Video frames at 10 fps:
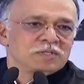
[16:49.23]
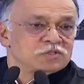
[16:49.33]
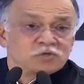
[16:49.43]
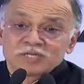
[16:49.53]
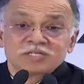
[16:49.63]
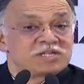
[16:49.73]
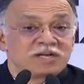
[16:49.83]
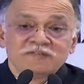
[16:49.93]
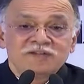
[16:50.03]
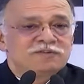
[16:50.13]
So you can
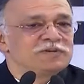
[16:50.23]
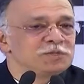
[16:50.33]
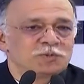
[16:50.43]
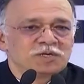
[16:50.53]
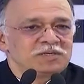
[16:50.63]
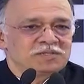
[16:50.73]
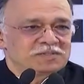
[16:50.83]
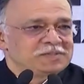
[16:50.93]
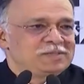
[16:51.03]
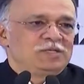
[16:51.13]
study whenever you want.
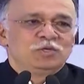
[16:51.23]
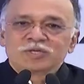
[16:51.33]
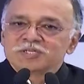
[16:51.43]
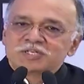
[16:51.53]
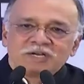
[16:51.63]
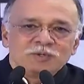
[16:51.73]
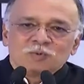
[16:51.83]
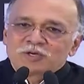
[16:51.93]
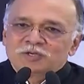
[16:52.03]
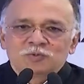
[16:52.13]
You can study
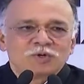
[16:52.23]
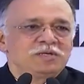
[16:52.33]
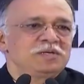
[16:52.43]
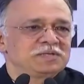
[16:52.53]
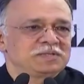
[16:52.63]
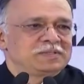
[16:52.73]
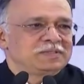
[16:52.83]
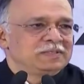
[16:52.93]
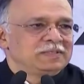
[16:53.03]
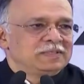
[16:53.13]
what you want.
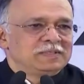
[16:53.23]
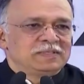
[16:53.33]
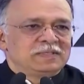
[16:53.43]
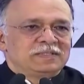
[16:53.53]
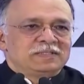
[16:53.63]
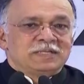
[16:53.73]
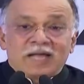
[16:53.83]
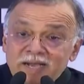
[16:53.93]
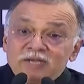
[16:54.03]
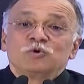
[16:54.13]

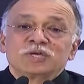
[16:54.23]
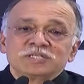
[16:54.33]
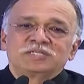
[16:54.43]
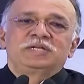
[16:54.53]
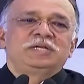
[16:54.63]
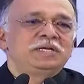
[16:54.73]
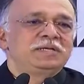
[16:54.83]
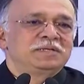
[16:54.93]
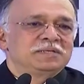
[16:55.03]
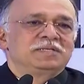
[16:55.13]
And you can study it
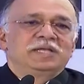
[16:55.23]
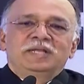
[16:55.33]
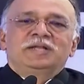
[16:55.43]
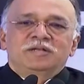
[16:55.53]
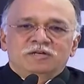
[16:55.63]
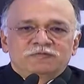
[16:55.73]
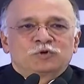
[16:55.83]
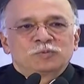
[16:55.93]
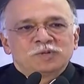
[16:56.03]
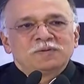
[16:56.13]
in an
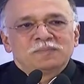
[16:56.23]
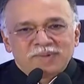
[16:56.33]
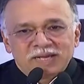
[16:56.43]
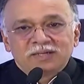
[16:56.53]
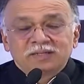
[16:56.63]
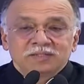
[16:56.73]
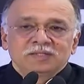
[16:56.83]
affordable manner.